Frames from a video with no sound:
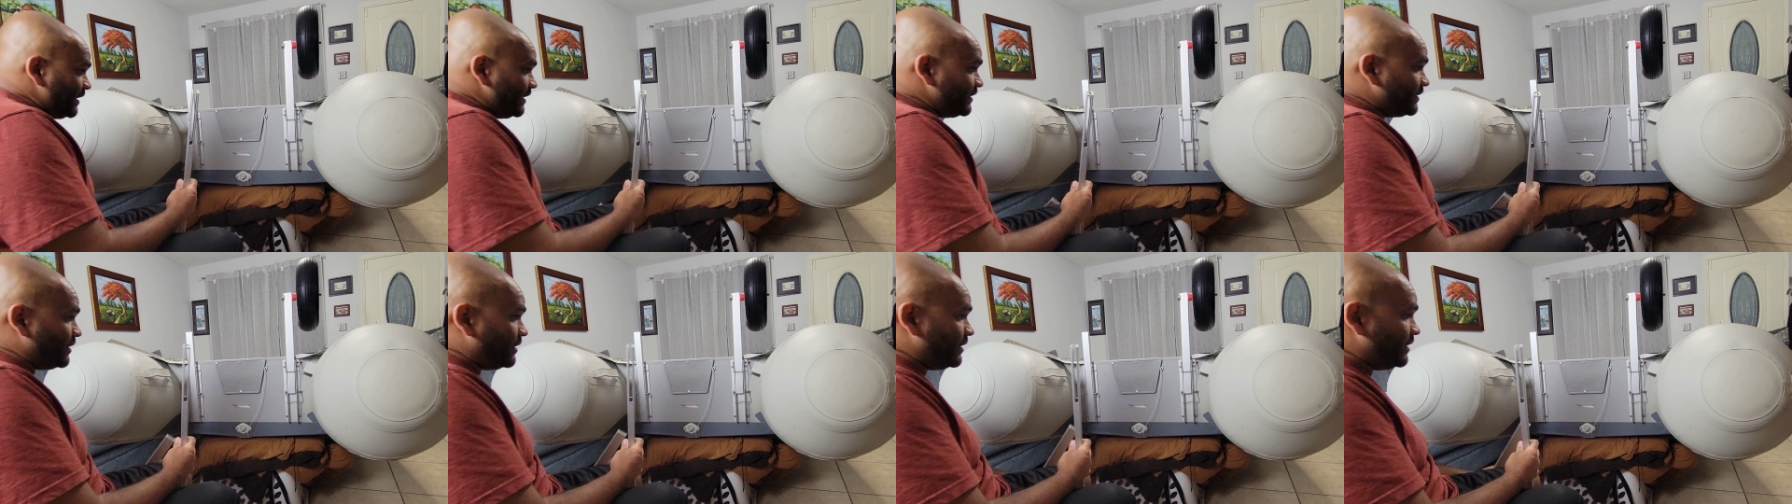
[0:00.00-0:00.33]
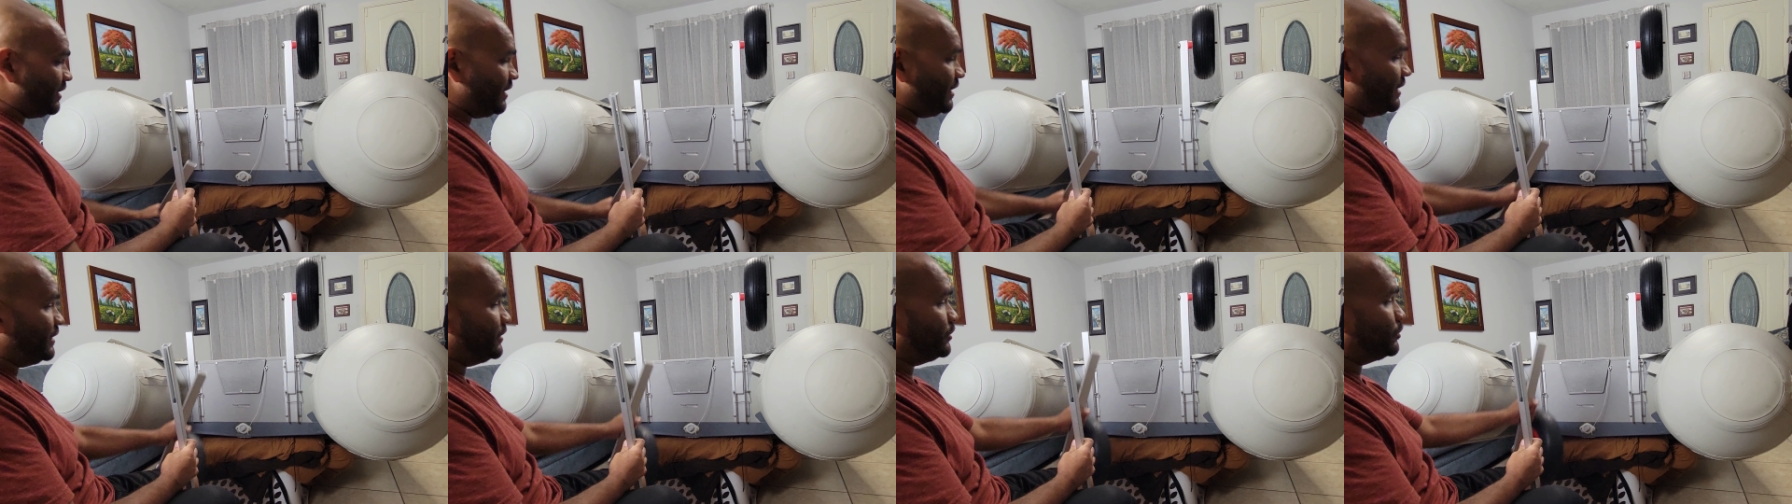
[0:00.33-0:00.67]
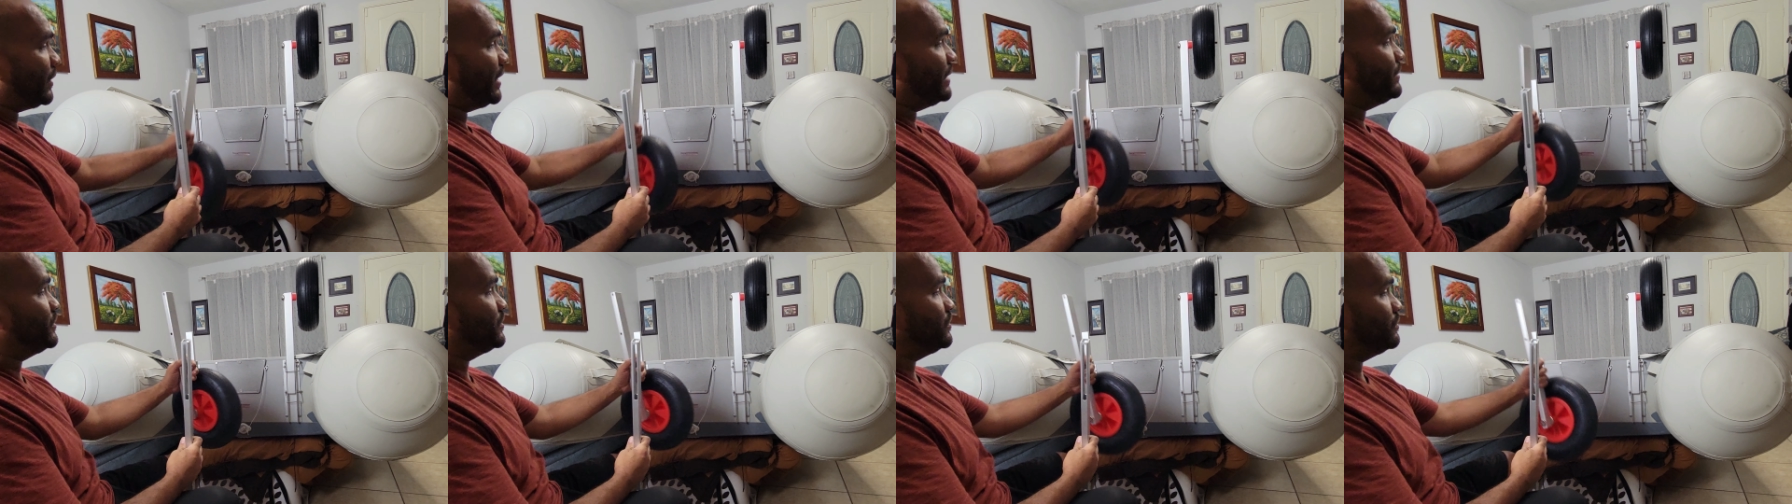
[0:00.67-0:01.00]
These are the uh,
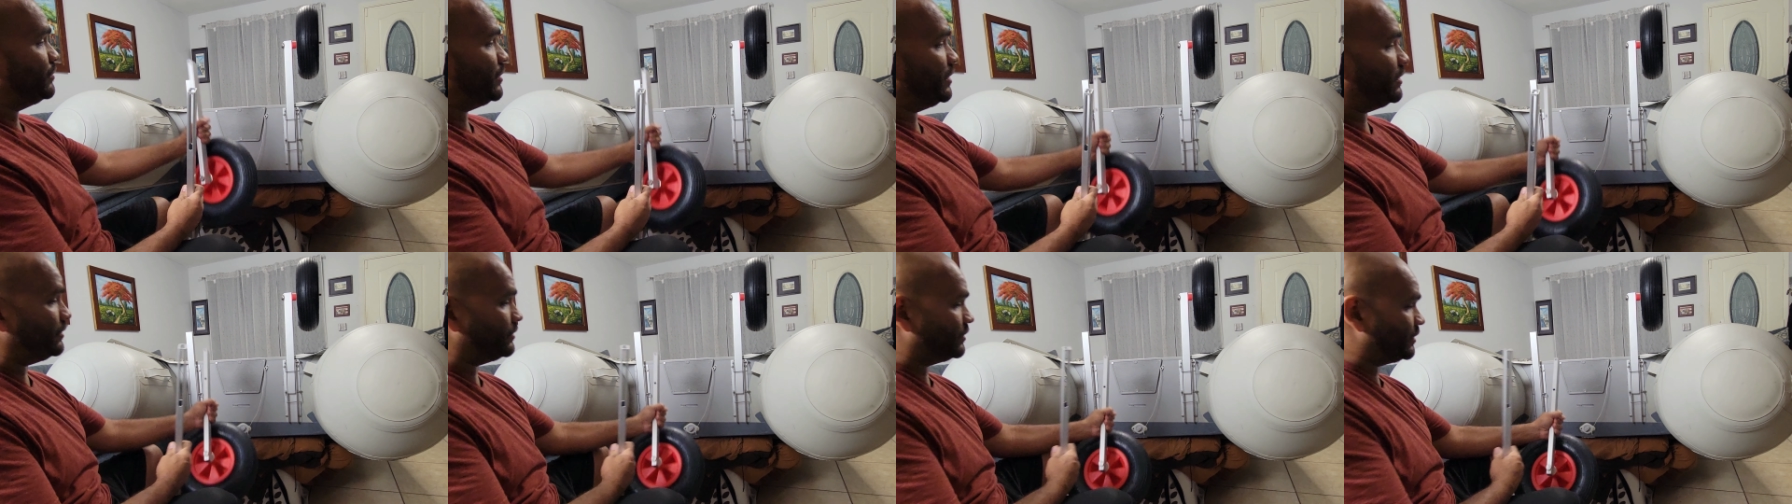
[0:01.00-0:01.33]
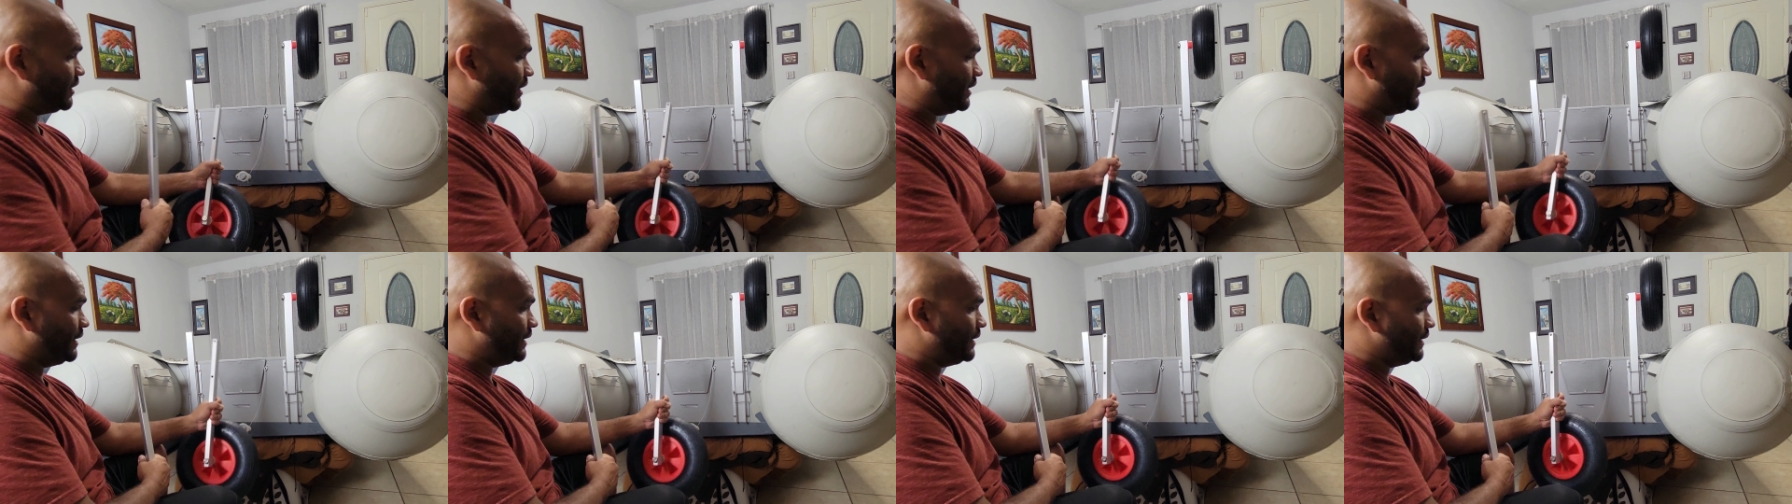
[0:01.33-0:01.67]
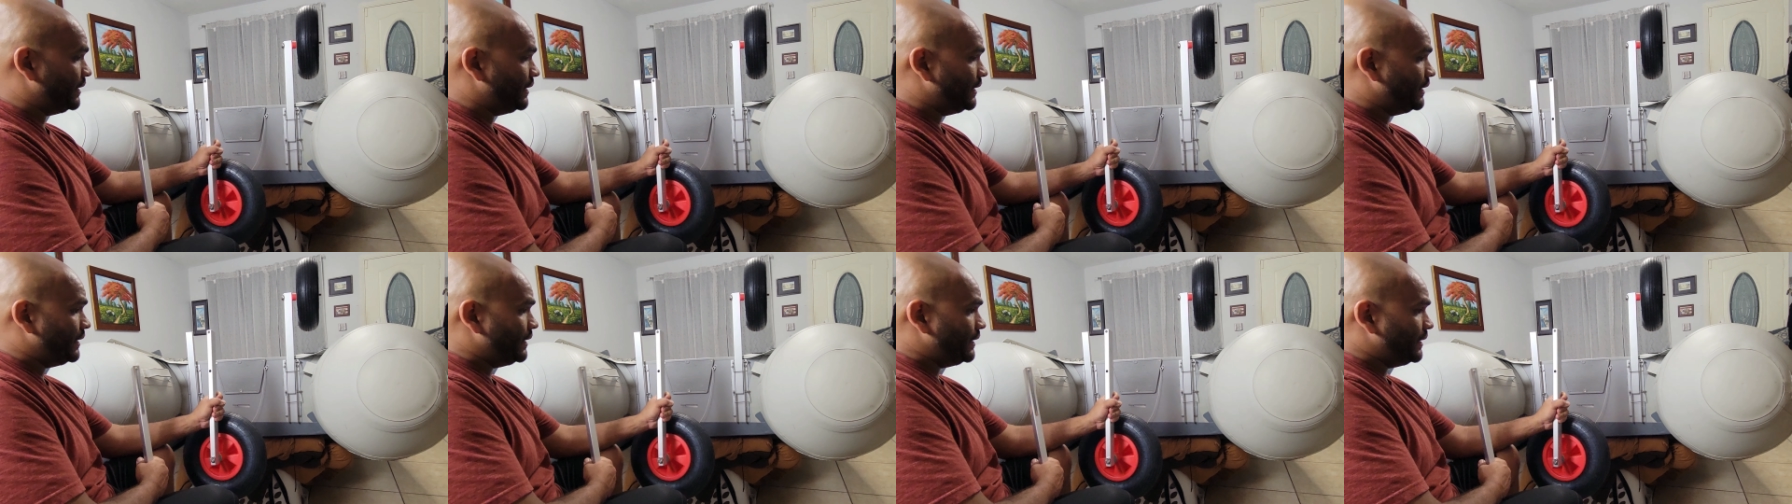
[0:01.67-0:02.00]
transom wheels.
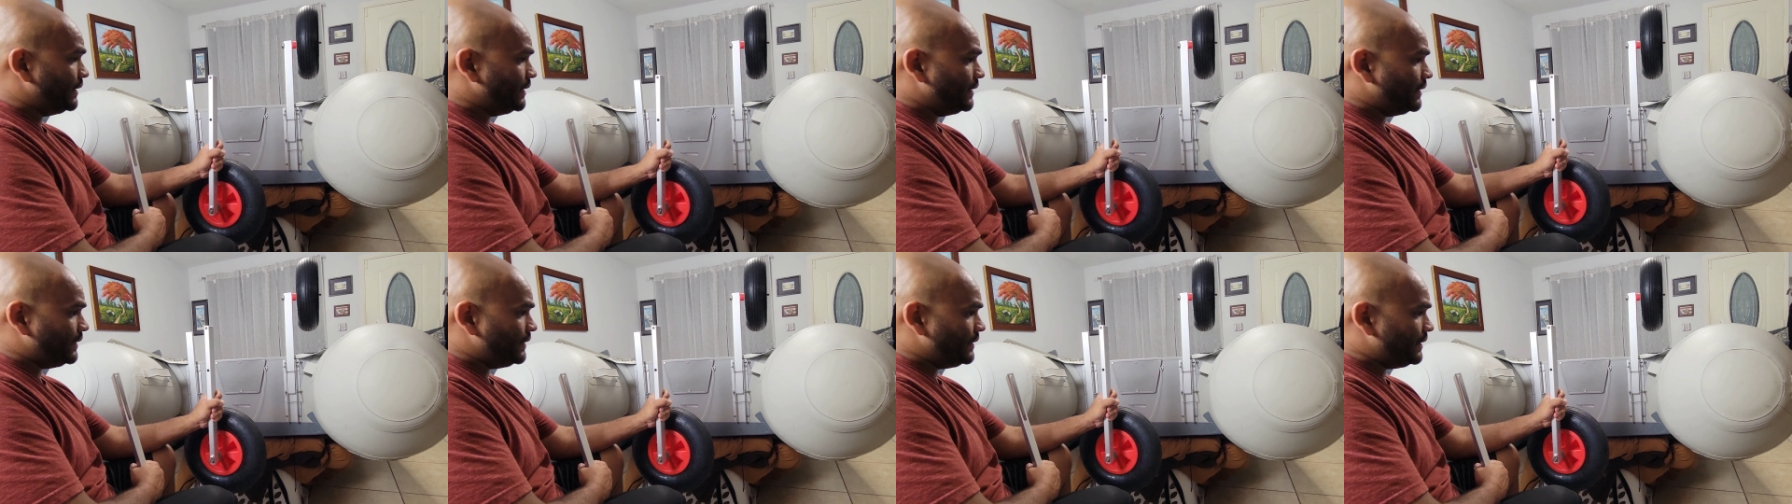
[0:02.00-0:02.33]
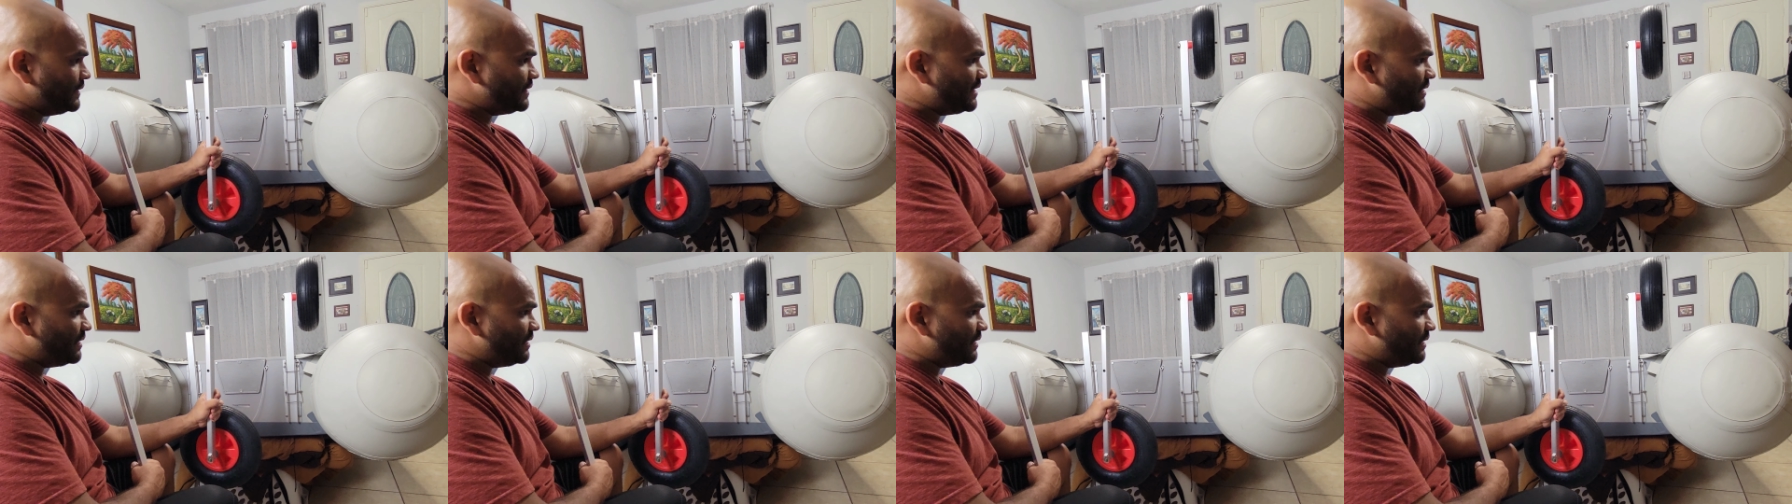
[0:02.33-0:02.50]
They